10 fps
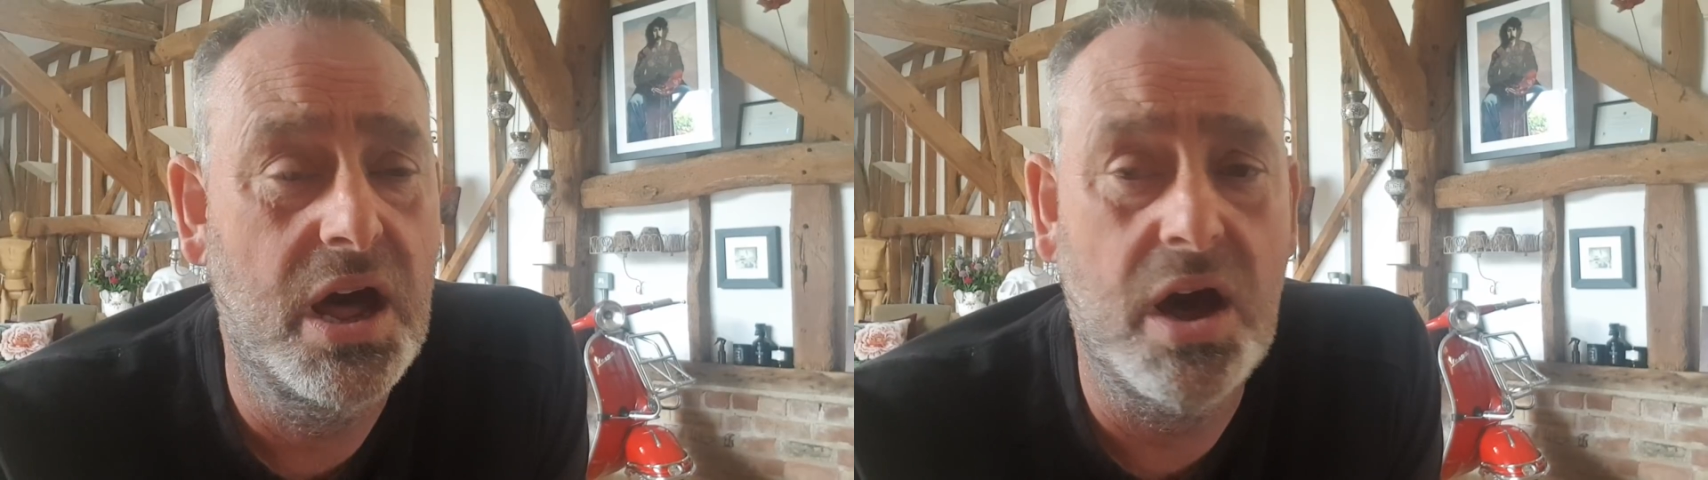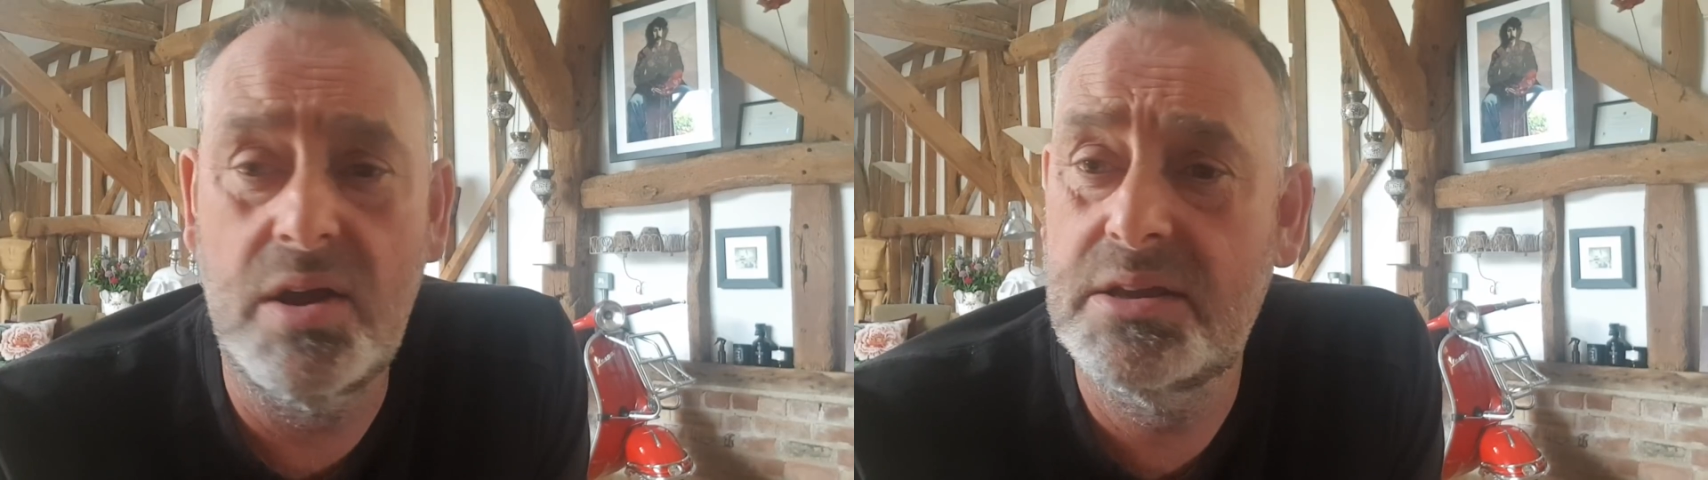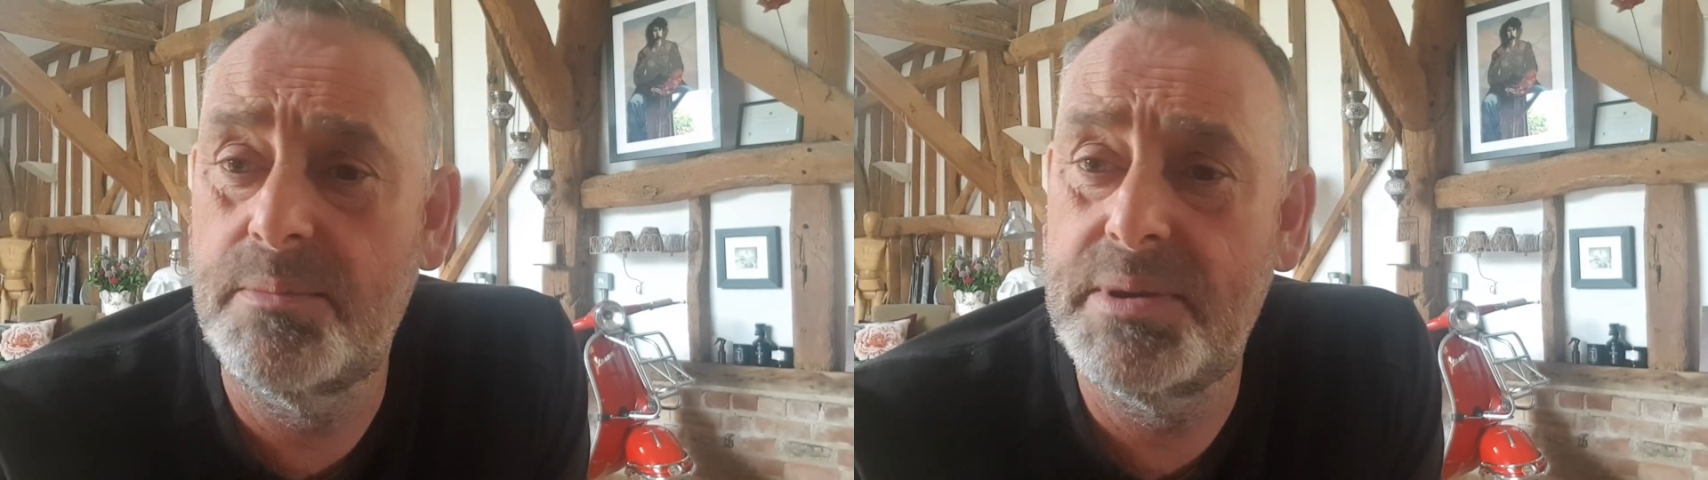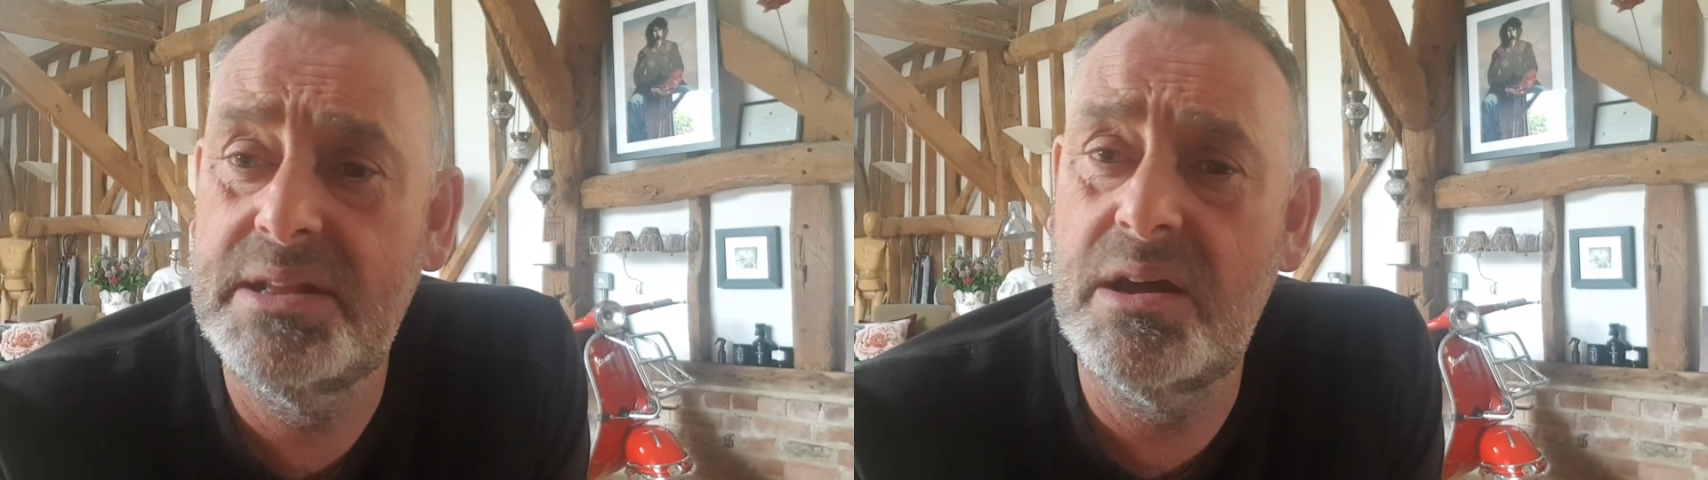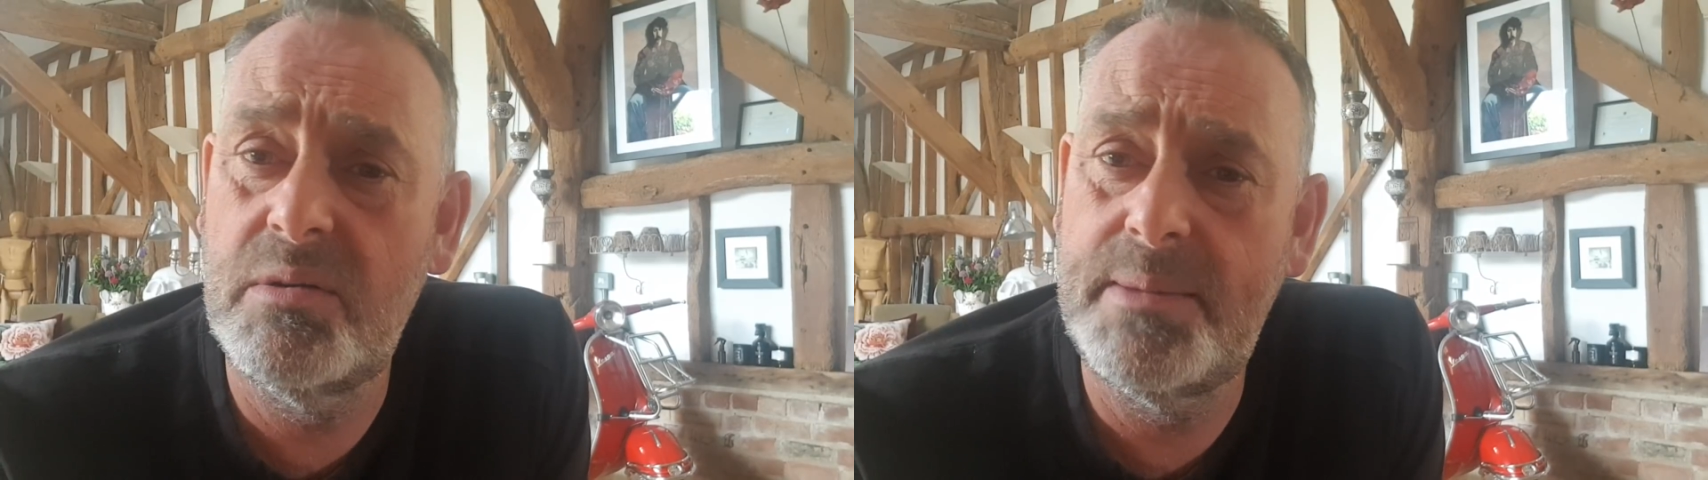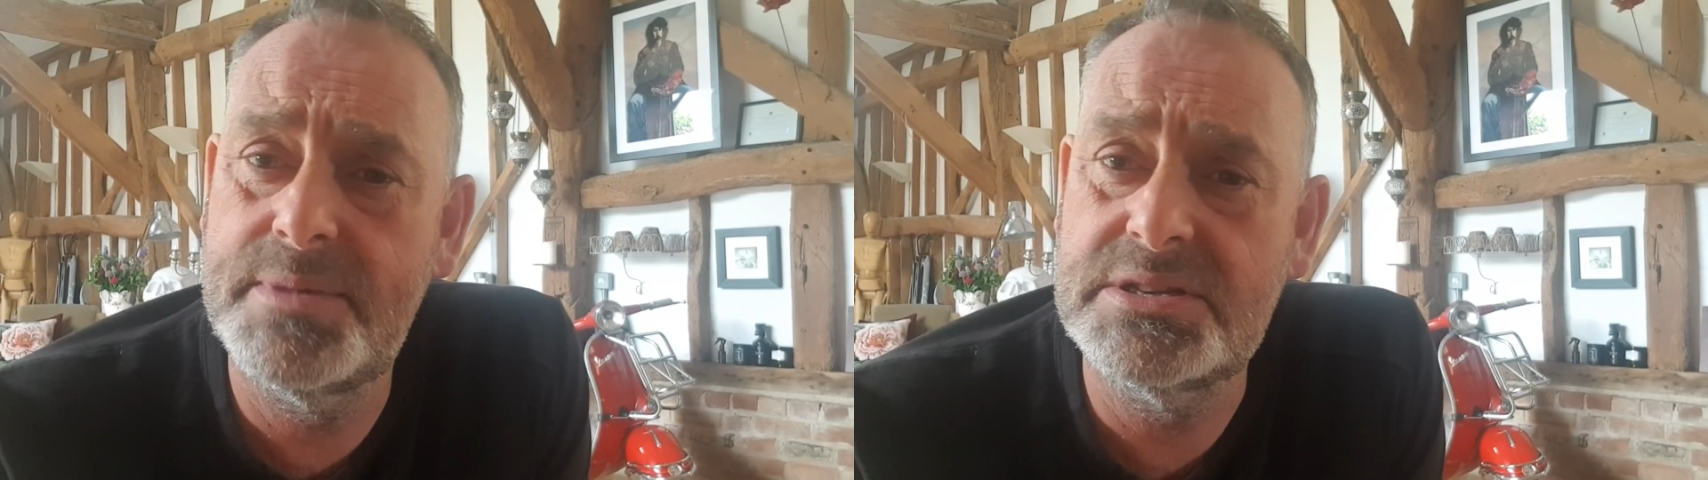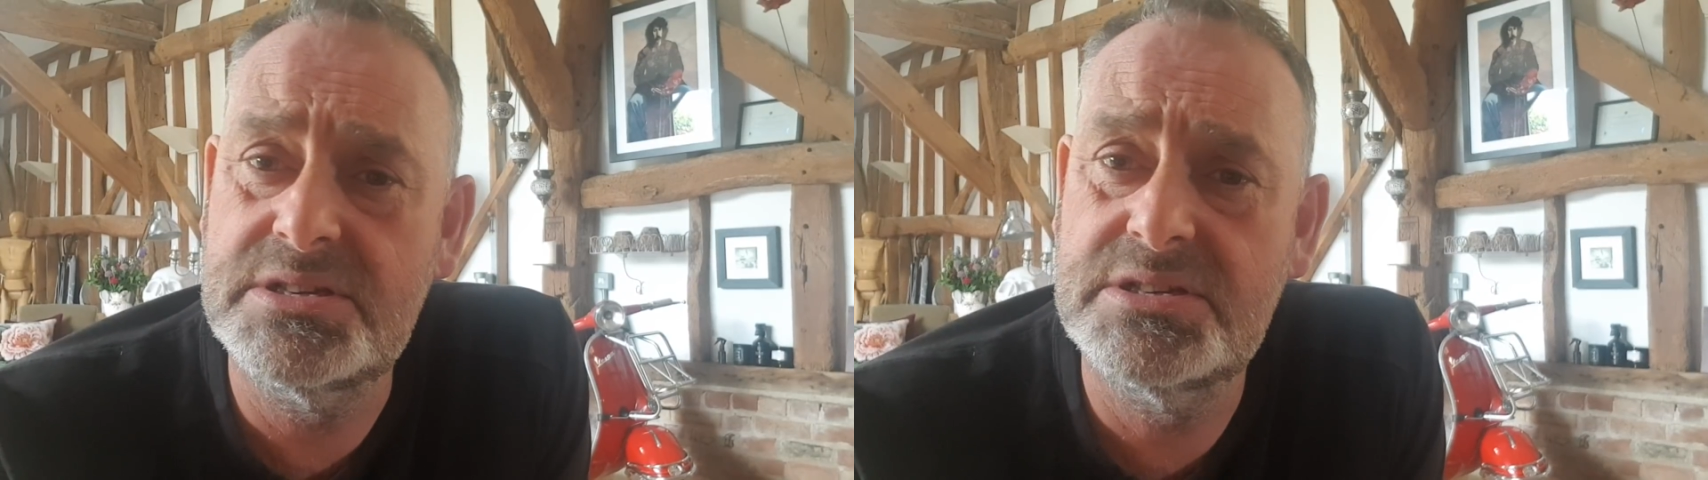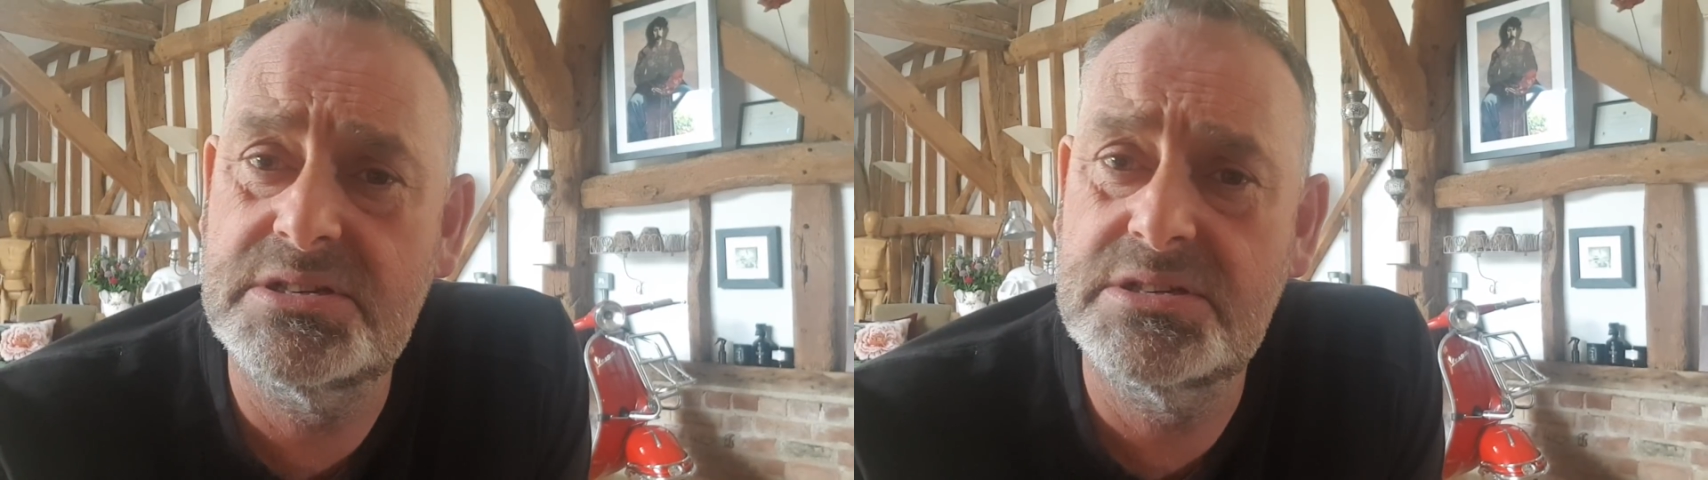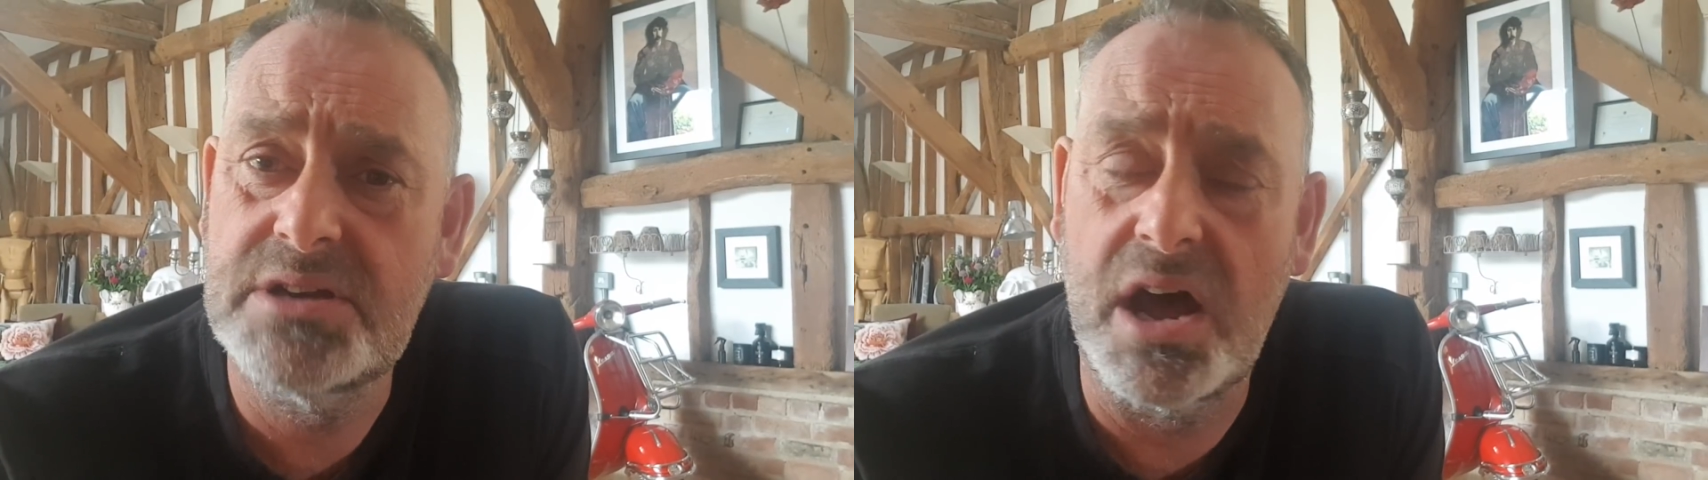I could be Noel Edmonds.